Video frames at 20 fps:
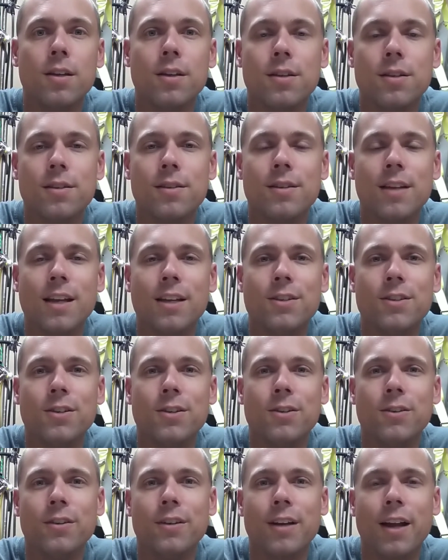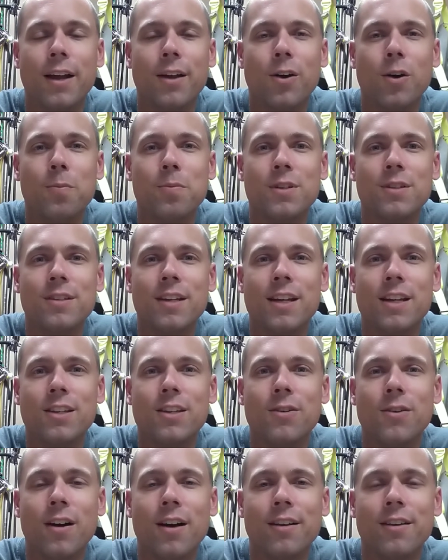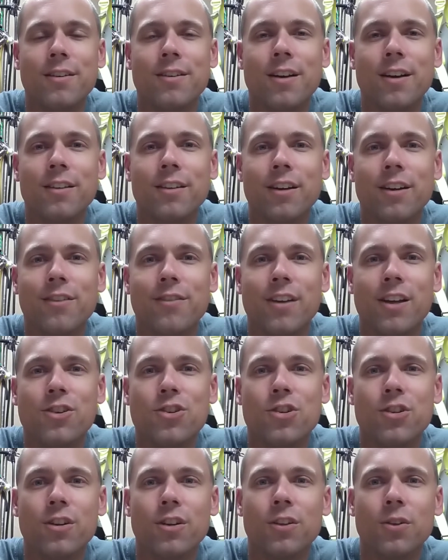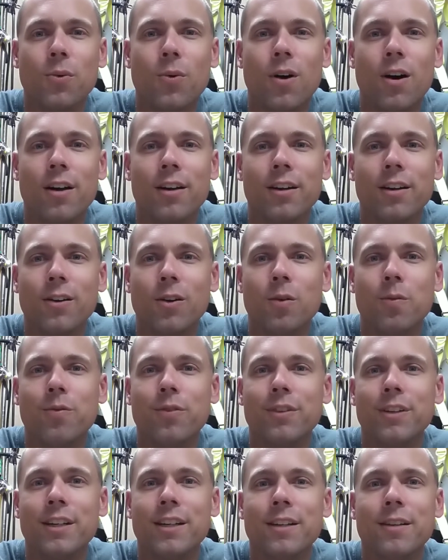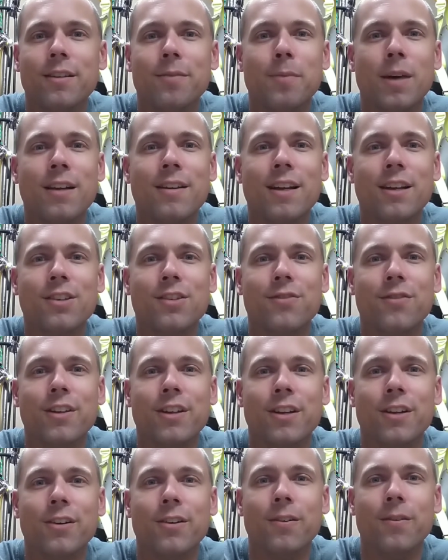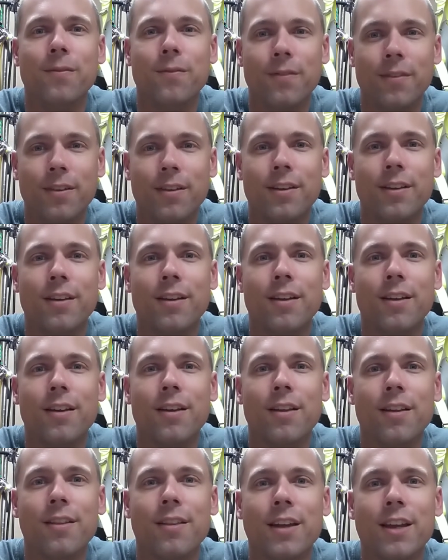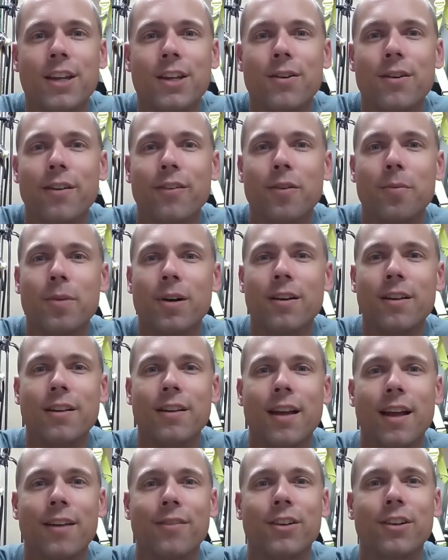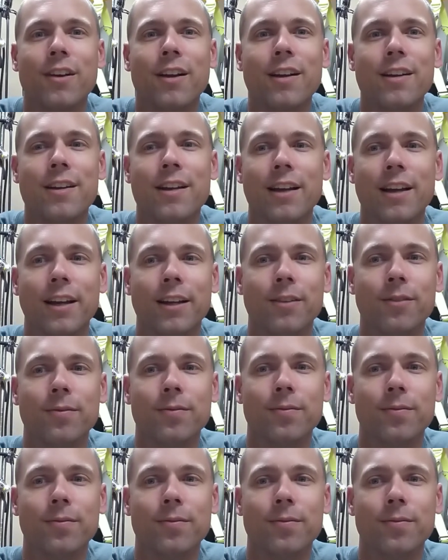Stay tuned, and I hope to take you on another adventure in the water, hopefully in my next video. Thank you, everybody, and have a great day.